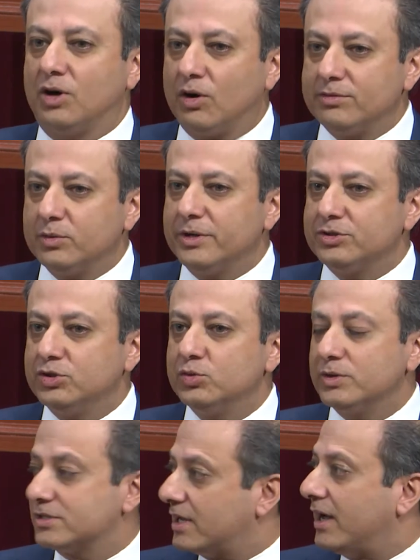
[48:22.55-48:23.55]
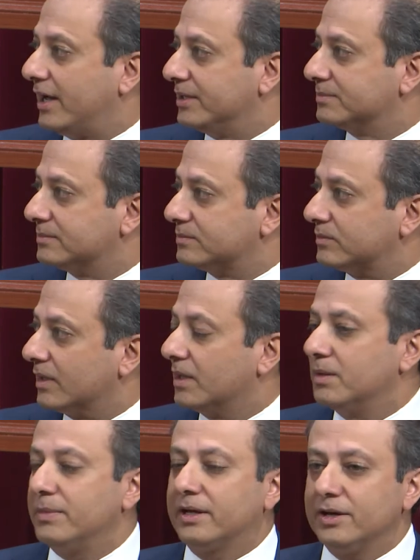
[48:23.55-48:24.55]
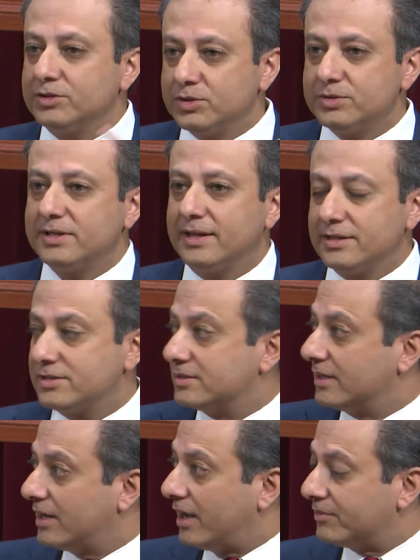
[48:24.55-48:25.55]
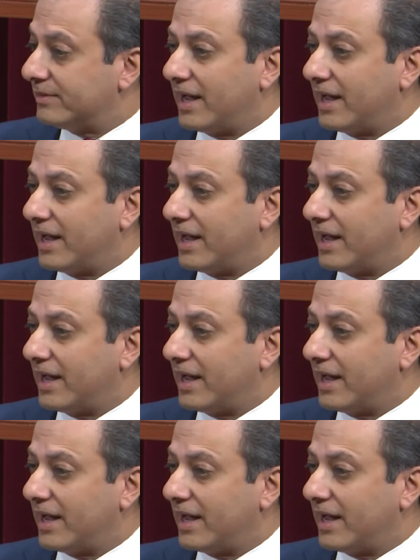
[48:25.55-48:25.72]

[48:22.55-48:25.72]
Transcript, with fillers: over which you resign because you say this is enough.